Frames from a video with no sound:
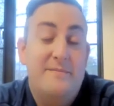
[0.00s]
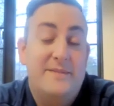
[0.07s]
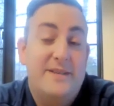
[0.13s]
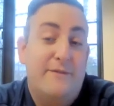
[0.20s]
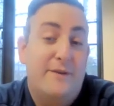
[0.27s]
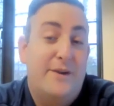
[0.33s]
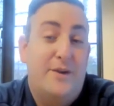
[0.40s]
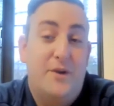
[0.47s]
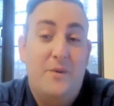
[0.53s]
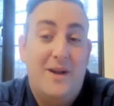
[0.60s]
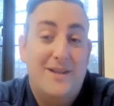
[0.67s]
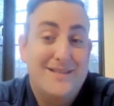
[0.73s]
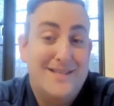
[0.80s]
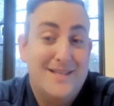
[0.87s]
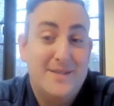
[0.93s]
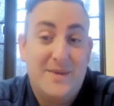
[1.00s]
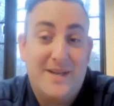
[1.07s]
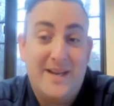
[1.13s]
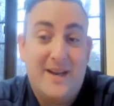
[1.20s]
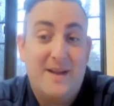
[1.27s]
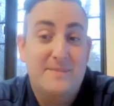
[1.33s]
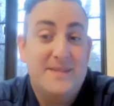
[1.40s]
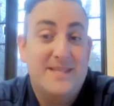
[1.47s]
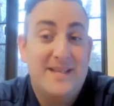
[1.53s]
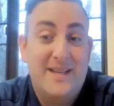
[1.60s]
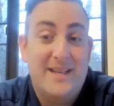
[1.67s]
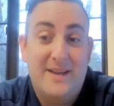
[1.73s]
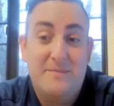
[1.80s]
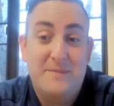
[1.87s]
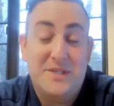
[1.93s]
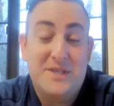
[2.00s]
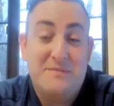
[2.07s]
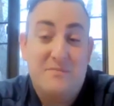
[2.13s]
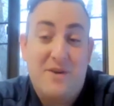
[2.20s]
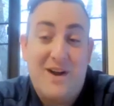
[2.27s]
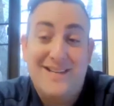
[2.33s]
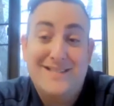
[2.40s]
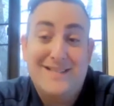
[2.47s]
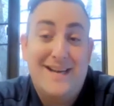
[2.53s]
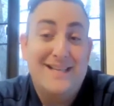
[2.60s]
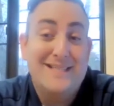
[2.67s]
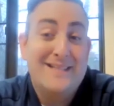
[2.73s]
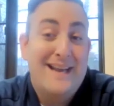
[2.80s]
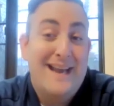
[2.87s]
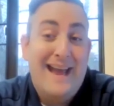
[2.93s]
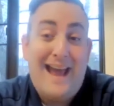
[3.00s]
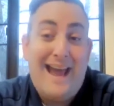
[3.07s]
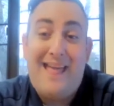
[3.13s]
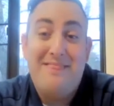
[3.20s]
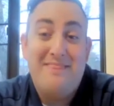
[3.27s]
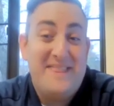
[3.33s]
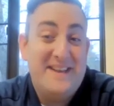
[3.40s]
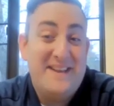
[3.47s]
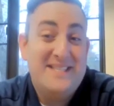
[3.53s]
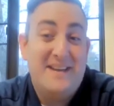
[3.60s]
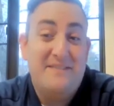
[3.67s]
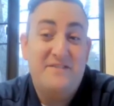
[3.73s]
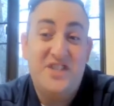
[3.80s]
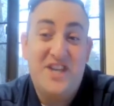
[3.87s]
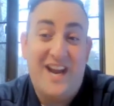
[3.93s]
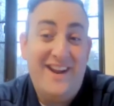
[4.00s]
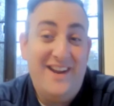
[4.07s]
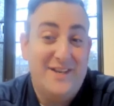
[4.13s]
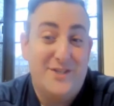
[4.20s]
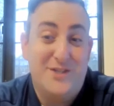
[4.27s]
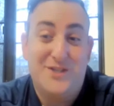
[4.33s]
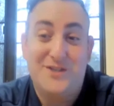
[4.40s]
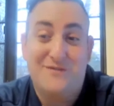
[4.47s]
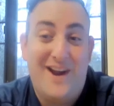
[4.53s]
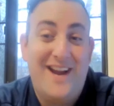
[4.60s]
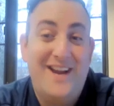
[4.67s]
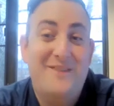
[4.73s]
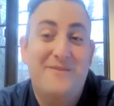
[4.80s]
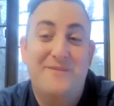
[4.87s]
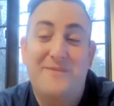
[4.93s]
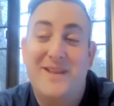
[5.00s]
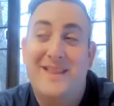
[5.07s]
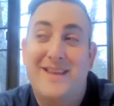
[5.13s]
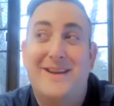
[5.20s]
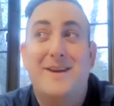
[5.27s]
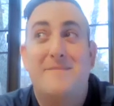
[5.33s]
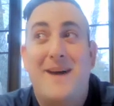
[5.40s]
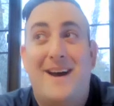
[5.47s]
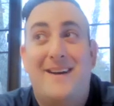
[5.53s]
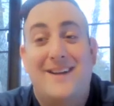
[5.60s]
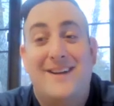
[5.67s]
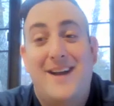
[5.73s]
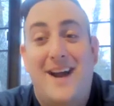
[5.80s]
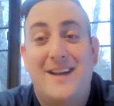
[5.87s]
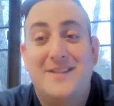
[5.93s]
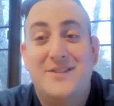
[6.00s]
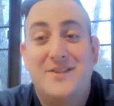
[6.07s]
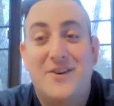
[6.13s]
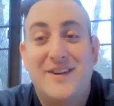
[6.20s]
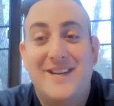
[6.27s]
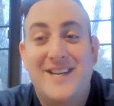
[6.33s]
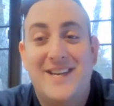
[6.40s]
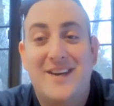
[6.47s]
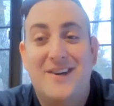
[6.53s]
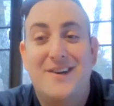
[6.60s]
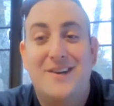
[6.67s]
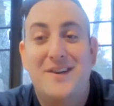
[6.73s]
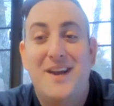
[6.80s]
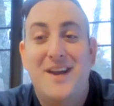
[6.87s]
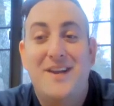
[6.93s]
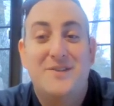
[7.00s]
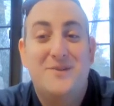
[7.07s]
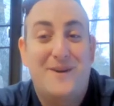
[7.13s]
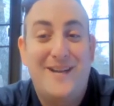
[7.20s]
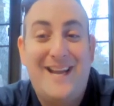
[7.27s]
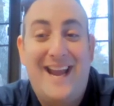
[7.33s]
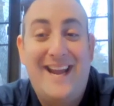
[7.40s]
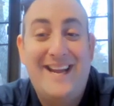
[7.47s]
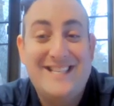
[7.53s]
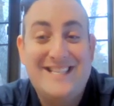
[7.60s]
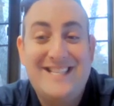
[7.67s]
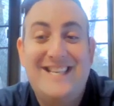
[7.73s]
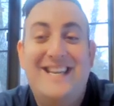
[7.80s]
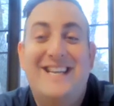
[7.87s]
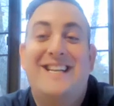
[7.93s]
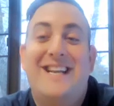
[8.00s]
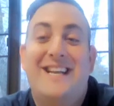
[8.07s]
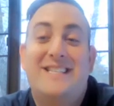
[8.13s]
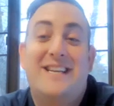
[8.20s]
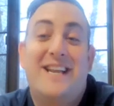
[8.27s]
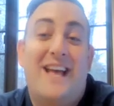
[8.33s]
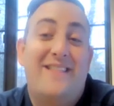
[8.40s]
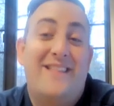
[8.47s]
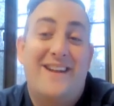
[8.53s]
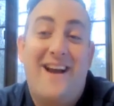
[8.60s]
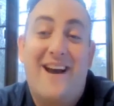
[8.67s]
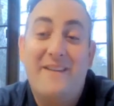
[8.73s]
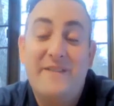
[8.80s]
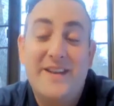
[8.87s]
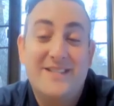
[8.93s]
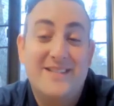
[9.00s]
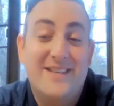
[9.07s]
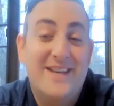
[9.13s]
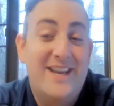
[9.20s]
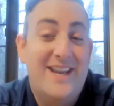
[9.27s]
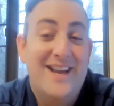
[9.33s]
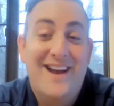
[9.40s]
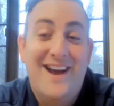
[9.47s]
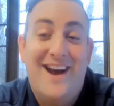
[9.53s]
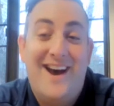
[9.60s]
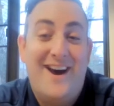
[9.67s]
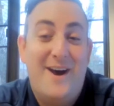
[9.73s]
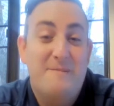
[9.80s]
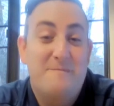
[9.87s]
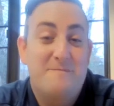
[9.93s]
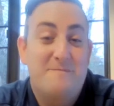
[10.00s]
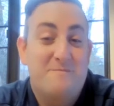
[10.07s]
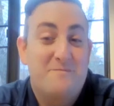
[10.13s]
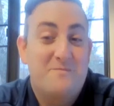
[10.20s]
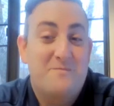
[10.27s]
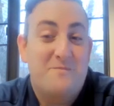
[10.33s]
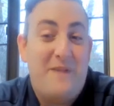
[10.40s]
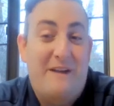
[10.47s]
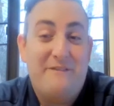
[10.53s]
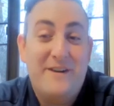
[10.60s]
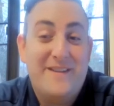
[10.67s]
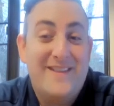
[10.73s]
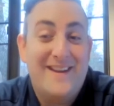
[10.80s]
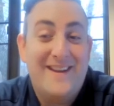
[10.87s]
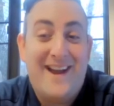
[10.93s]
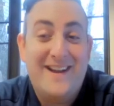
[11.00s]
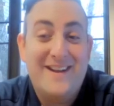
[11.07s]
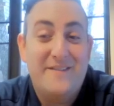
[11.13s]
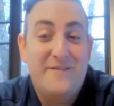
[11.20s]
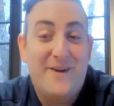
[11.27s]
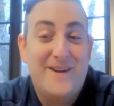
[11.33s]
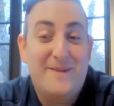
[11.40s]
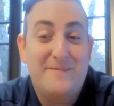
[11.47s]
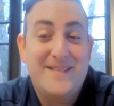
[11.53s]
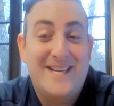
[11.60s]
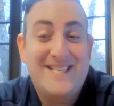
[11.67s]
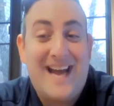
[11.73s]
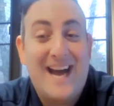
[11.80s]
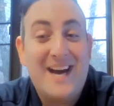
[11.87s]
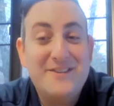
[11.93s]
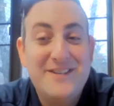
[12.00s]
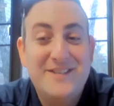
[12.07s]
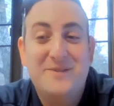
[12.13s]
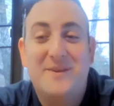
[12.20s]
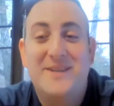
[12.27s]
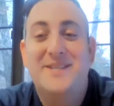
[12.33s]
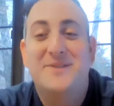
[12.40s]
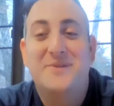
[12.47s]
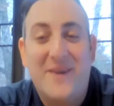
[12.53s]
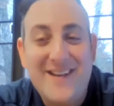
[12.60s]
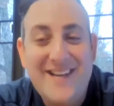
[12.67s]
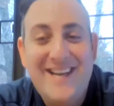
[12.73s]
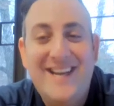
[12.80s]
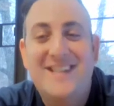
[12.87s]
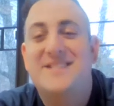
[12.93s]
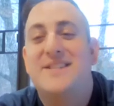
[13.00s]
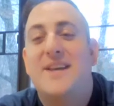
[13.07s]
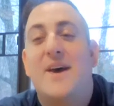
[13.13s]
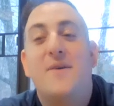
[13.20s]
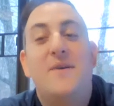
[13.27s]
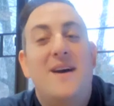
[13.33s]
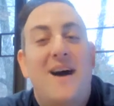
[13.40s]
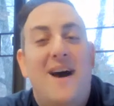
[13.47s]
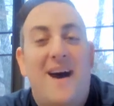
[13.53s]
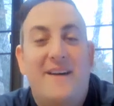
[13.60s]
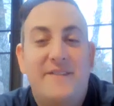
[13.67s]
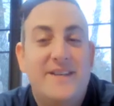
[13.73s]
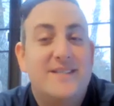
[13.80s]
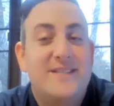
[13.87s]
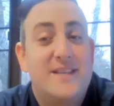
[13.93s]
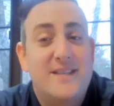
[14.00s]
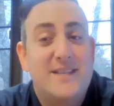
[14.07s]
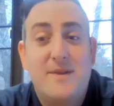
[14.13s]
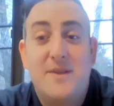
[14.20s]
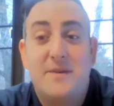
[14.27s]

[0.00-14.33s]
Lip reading: different nuances when it comes to the admission process. And things have changed, right? When we think about I started here in 2018, and then obviously everything kind of went upside down in 2020. And so obviously some